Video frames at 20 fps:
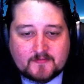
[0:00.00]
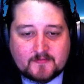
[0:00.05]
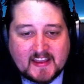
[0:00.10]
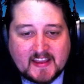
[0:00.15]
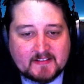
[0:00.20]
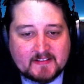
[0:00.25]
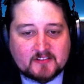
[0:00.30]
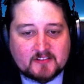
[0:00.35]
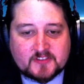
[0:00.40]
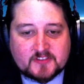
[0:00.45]

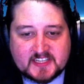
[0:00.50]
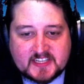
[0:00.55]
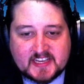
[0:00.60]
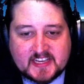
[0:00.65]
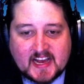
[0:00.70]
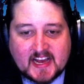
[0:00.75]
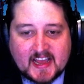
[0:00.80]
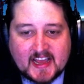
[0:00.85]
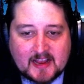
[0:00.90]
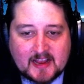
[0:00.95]
favorite for TI,
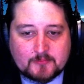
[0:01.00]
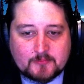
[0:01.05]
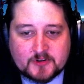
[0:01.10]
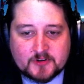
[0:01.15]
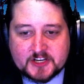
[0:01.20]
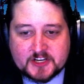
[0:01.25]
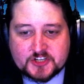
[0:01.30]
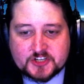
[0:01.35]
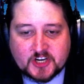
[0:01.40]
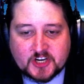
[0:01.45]
I'm
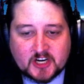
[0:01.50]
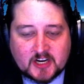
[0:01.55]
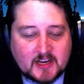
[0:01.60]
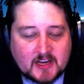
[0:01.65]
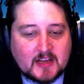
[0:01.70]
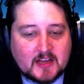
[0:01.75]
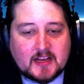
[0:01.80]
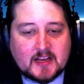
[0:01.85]
pretty sure.